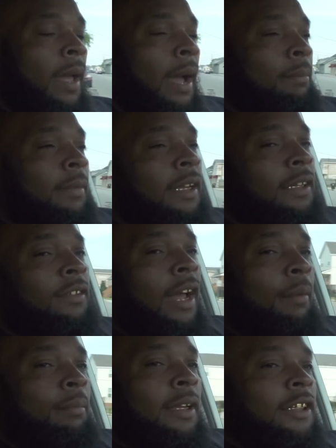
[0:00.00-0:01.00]
I meet
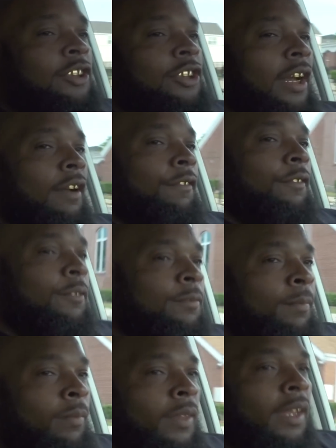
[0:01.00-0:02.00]
I meet Jeff
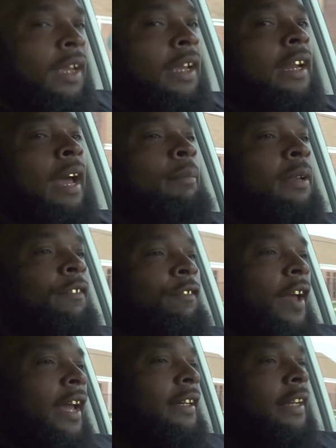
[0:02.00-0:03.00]
and I meet
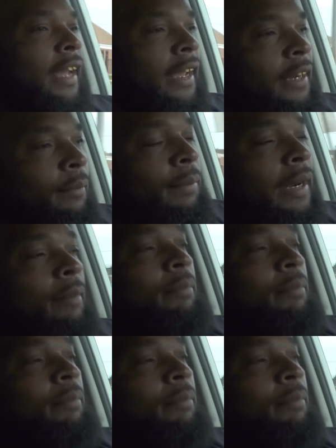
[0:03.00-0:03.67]
Fat Daddy, but I